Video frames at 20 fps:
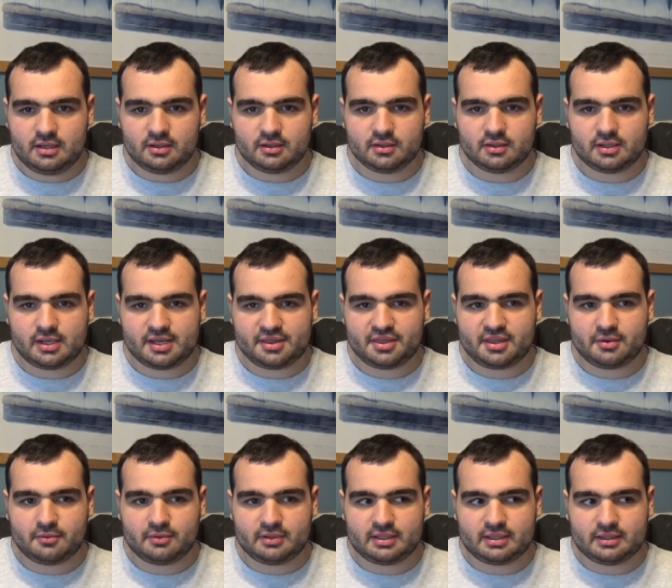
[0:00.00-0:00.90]
Or I
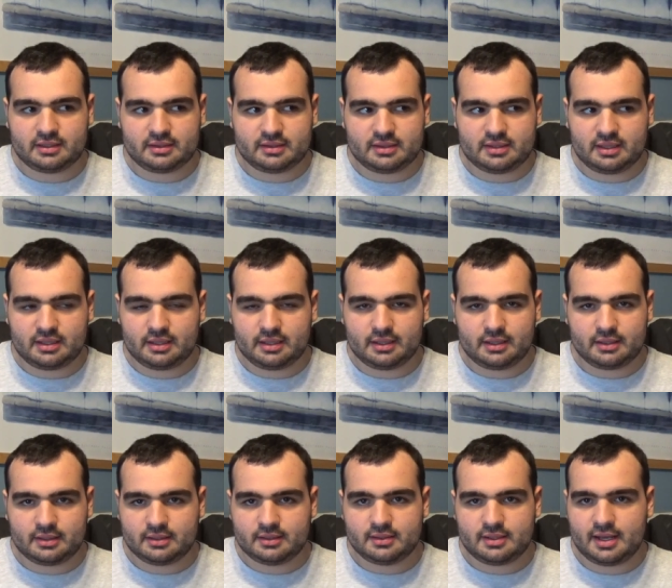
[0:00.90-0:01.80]
think one of
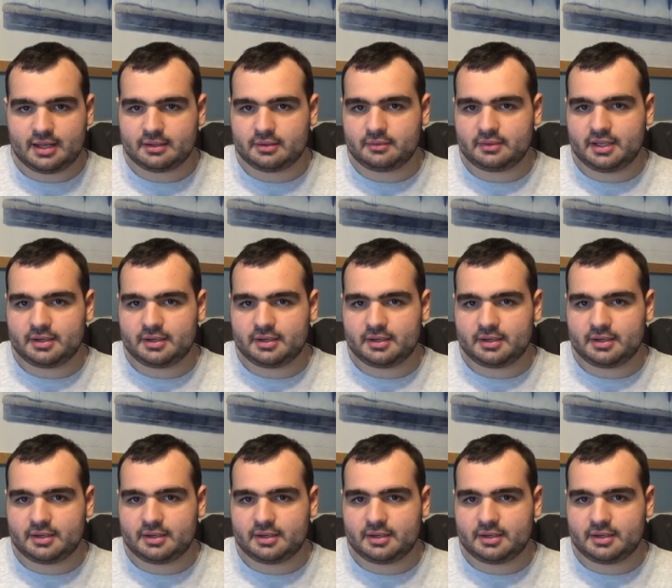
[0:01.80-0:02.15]
the, I don't know,